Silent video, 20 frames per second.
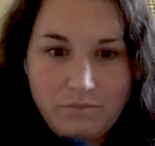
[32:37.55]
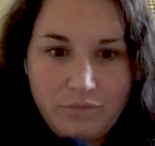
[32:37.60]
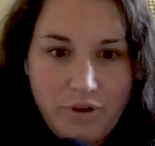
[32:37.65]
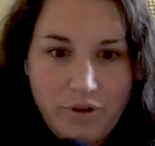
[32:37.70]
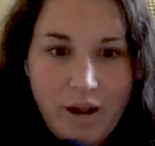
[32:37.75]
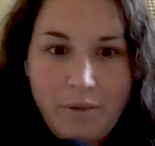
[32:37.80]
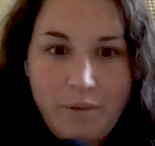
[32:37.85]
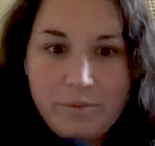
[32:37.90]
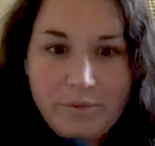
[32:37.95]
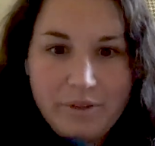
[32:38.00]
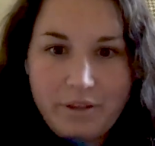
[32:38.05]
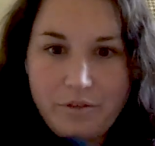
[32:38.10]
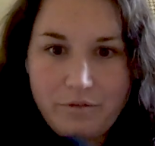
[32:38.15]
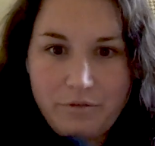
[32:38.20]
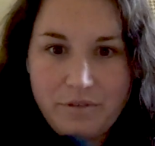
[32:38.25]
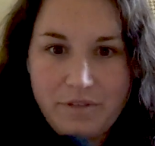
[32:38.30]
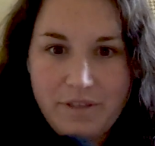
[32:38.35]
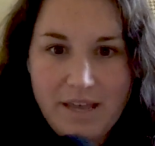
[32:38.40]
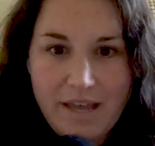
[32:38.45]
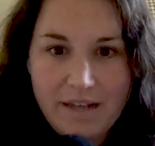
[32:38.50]
probably
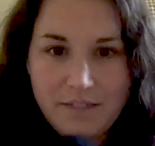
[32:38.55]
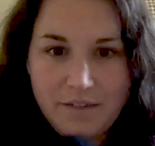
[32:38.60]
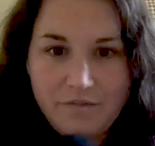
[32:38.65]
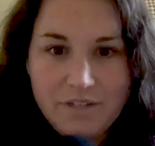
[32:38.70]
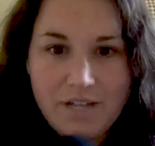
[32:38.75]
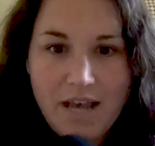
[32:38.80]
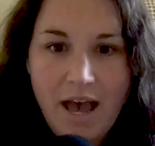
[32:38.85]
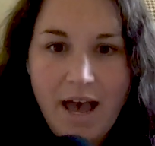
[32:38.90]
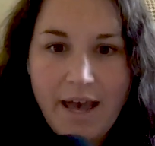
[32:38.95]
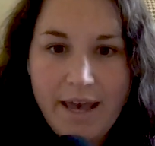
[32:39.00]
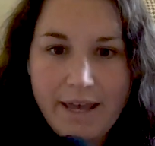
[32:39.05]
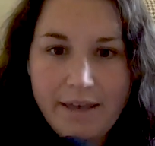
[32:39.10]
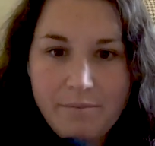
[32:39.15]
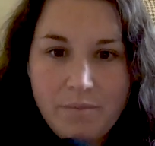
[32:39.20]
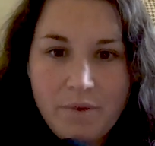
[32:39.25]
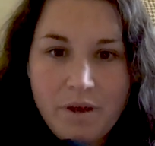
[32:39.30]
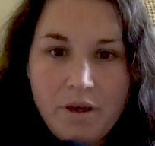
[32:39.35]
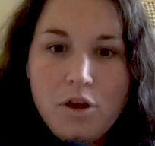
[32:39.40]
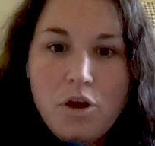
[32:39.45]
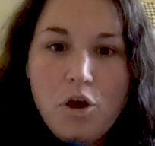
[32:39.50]
through the end of
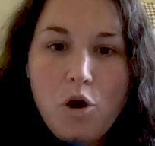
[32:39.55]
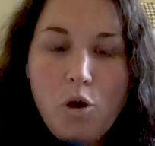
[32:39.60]
time.